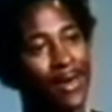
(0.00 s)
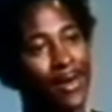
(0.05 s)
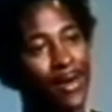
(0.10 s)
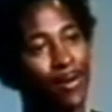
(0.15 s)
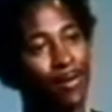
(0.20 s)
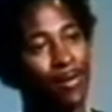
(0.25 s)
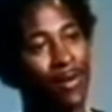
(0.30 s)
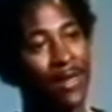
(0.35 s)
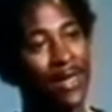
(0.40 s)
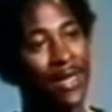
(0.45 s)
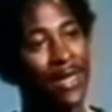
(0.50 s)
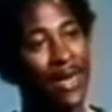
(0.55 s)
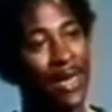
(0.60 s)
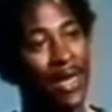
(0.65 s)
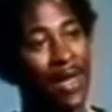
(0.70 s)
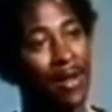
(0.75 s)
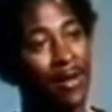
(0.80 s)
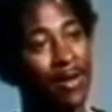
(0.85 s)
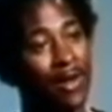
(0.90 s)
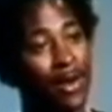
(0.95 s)
To really get
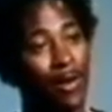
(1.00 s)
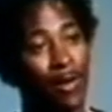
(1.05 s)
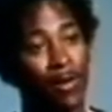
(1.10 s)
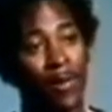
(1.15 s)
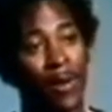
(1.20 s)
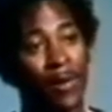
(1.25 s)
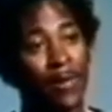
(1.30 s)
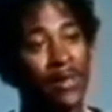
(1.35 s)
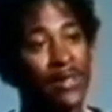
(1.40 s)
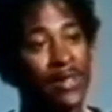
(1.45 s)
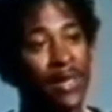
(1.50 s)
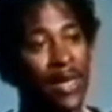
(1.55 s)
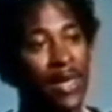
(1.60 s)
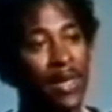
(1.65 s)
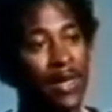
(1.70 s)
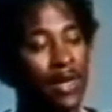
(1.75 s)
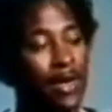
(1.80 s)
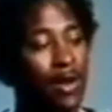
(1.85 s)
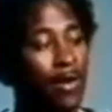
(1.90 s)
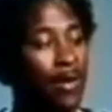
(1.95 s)
out, maybe
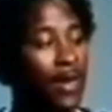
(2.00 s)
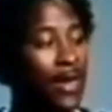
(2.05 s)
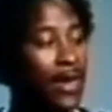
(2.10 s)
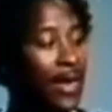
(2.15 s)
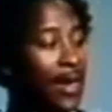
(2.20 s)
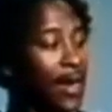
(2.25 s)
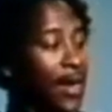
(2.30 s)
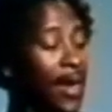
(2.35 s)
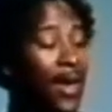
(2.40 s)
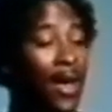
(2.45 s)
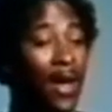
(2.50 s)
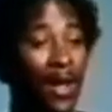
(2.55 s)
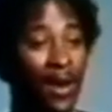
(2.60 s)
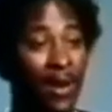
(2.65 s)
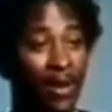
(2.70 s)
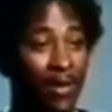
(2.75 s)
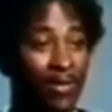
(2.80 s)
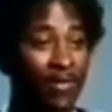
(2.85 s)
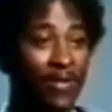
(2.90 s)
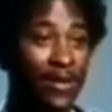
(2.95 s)
saying, like, I
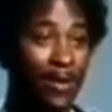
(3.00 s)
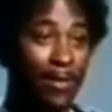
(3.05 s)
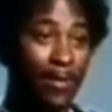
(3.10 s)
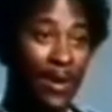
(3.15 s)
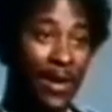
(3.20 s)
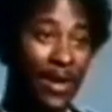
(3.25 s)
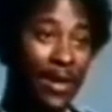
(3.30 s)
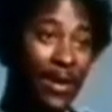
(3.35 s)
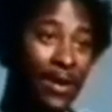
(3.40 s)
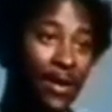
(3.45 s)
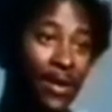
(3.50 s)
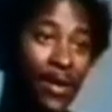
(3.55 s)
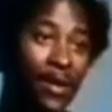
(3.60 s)
love somebody.